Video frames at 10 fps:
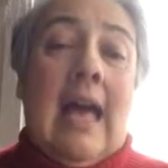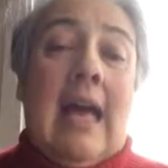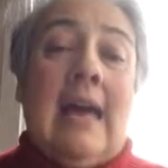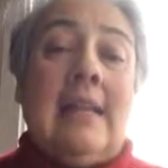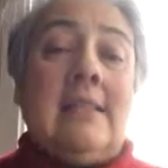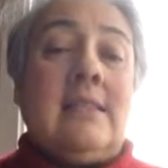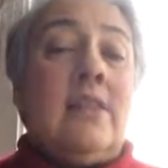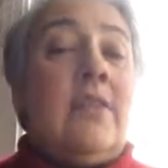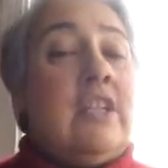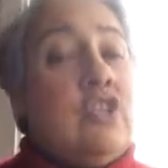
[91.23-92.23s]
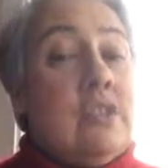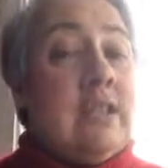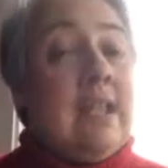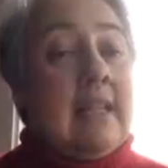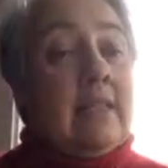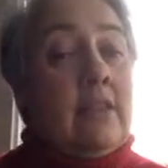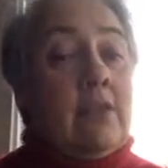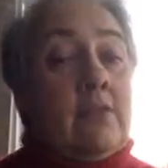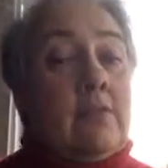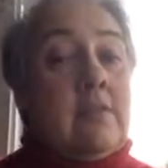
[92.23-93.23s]
and so they just collect
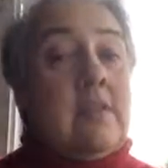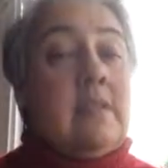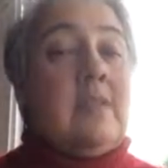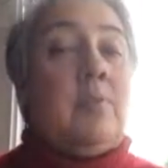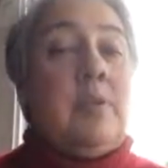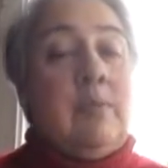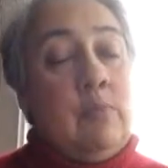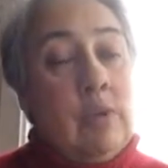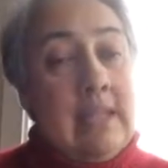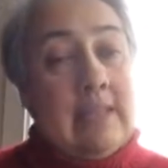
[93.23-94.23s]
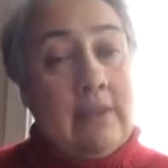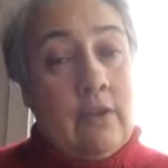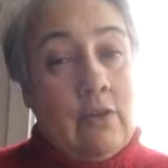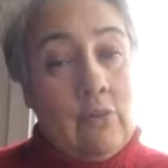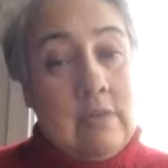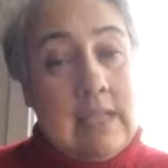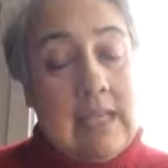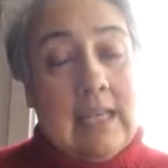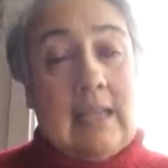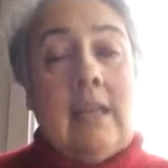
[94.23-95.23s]
those. Some people collect the whole
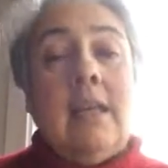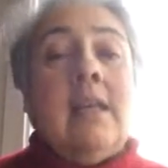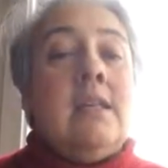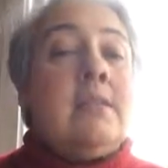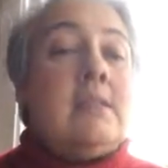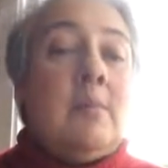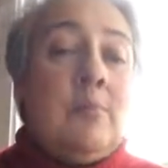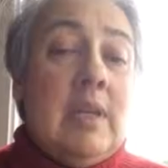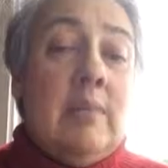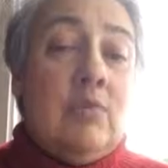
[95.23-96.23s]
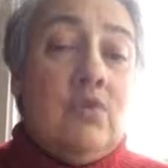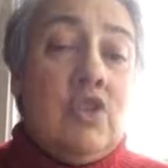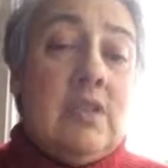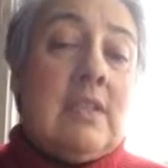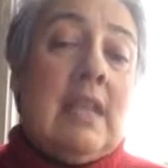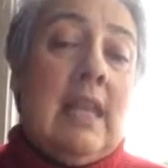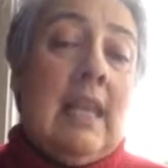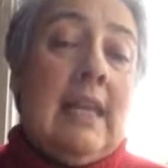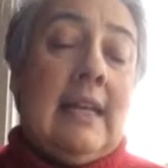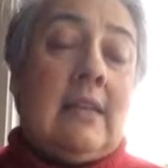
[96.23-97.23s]
deck. Some people just
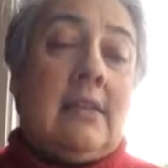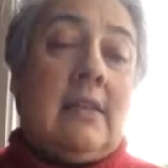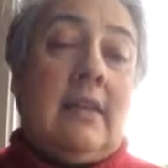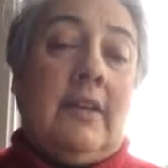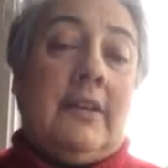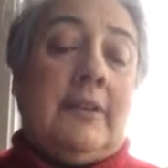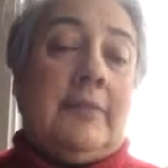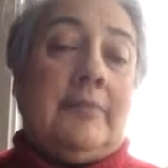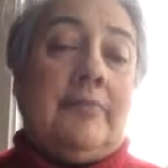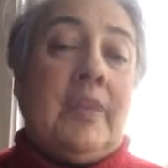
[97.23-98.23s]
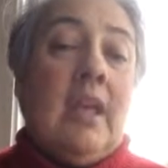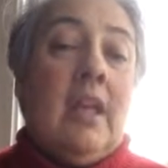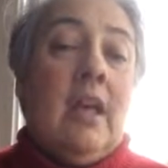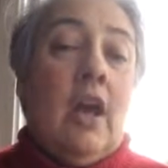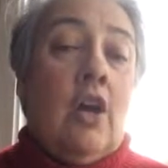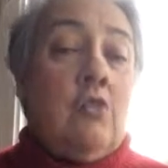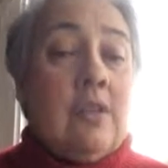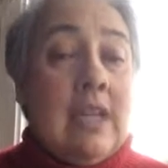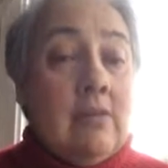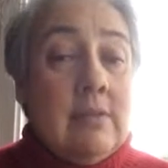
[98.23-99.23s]
collect
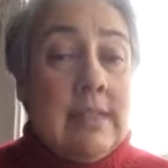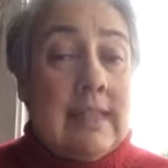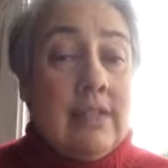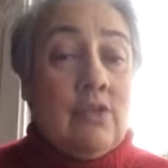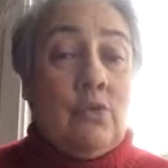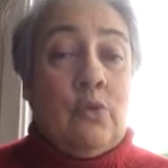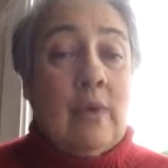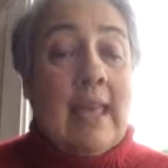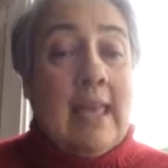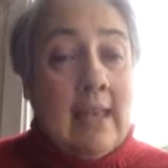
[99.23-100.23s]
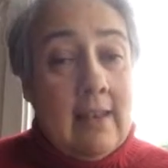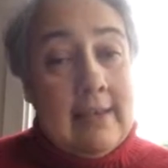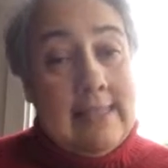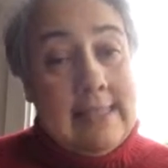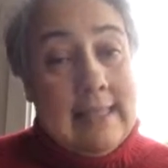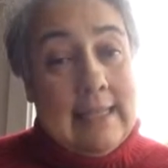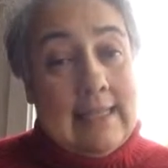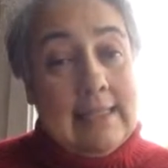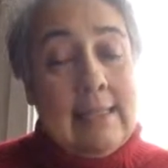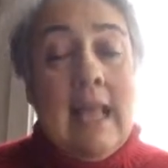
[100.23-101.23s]
hotel decks or airline
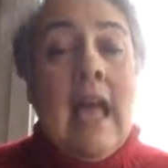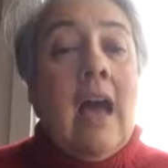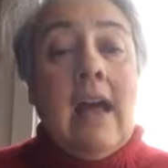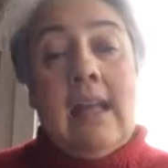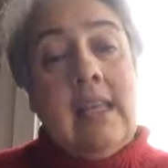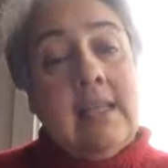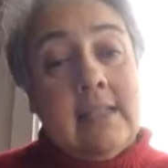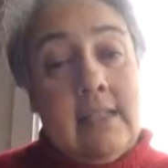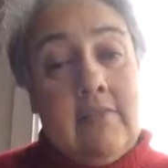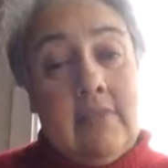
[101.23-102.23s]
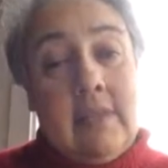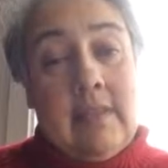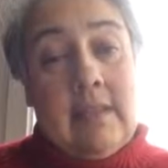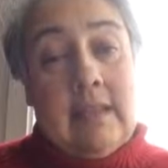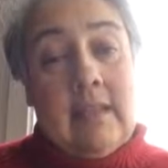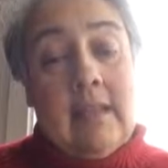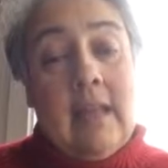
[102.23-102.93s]
decks. I collect everything,